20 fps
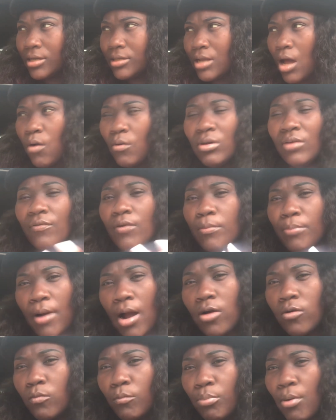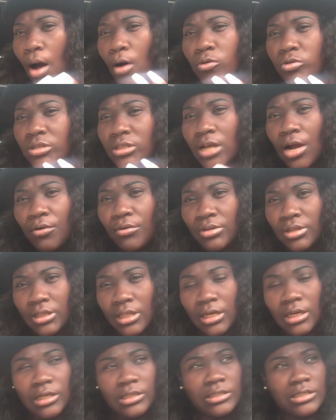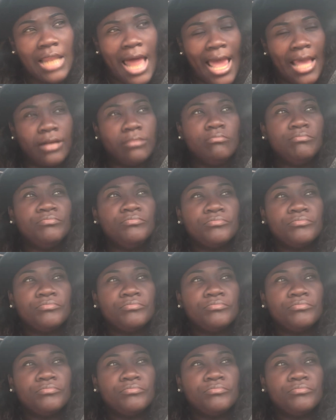don't even post certain things. Like,